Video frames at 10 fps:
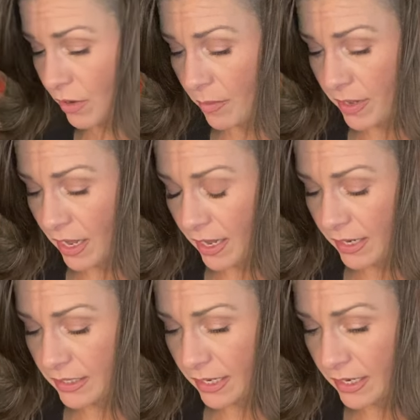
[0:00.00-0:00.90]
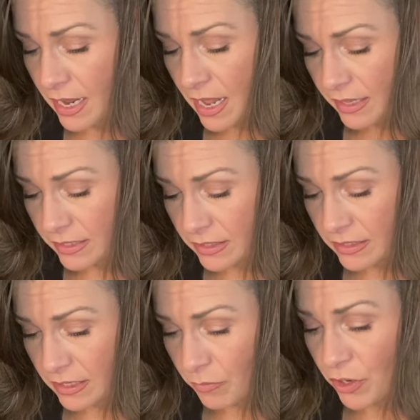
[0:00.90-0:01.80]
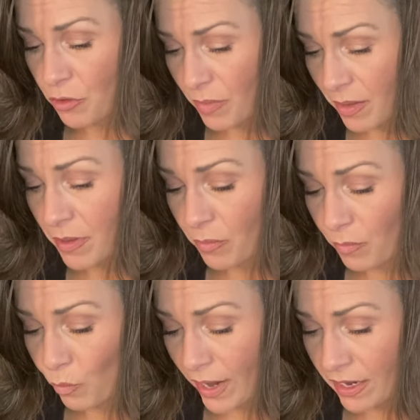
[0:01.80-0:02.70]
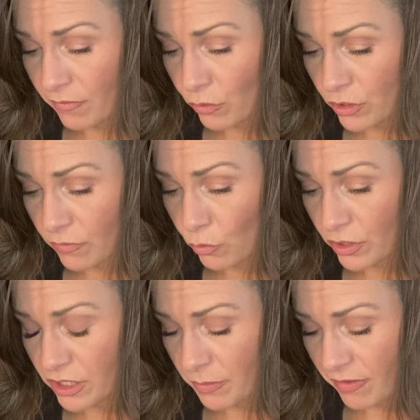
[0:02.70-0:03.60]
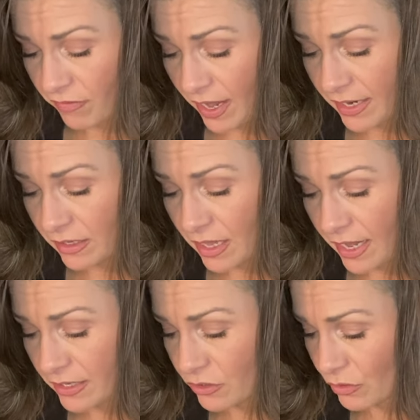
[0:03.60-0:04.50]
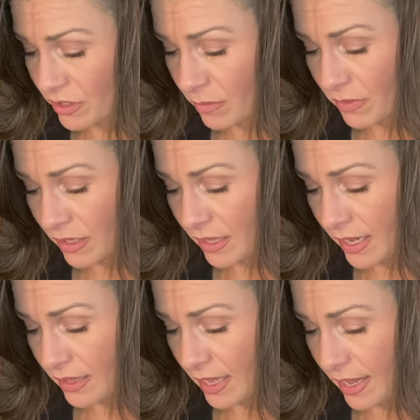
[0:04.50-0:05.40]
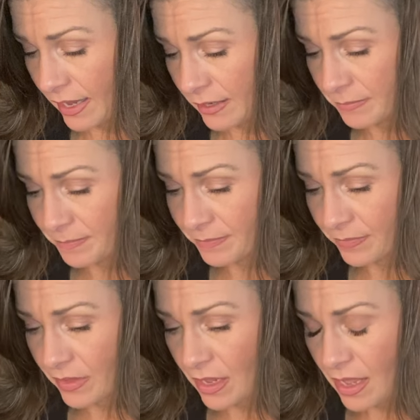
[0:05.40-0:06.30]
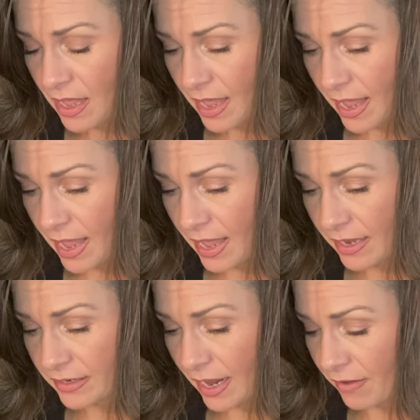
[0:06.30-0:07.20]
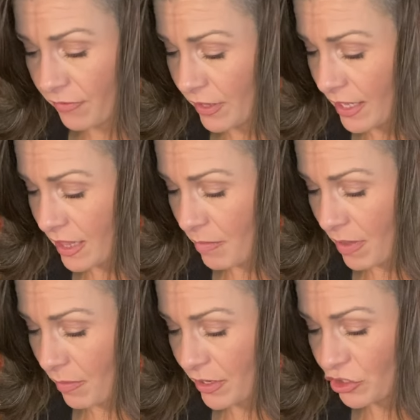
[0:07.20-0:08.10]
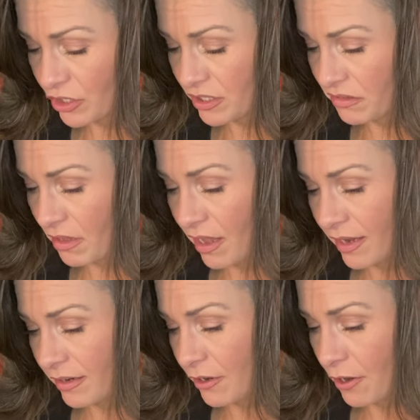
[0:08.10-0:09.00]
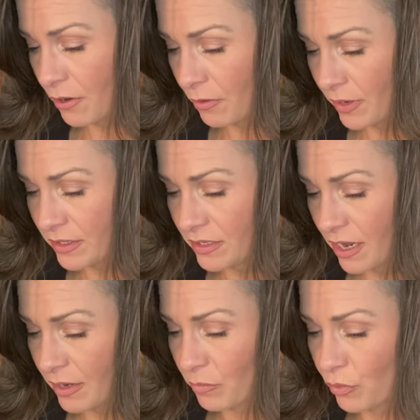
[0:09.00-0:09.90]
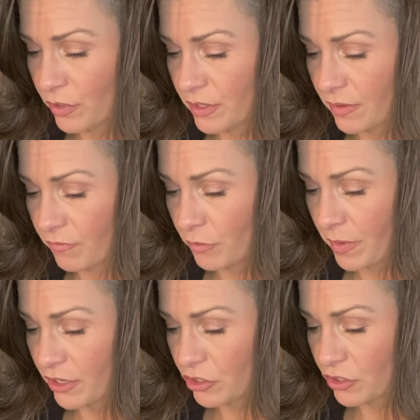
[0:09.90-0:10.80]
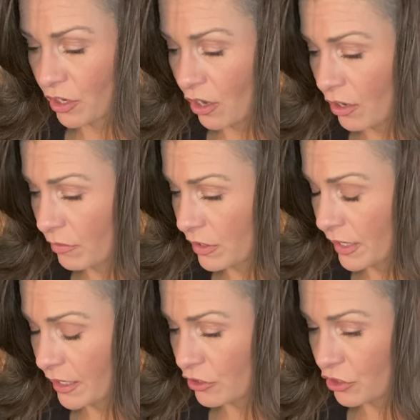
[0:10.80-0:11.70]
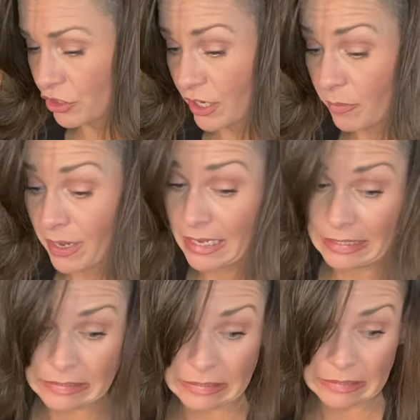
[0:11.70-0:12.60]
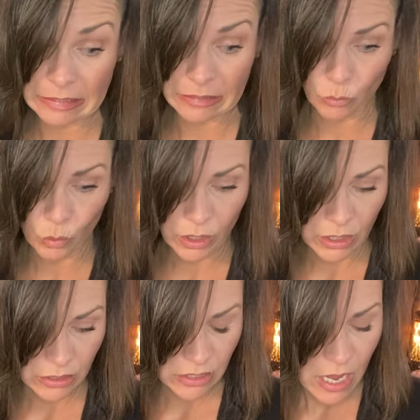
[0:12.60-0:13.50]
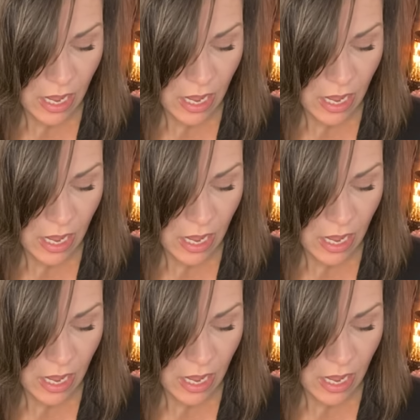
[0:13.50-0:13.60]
right behind it, this is someone who may be waiting for a divorce to be finalized or something like that. And I feel like they maybe just thought, it's not important information to our relationship. I guess it kind of was.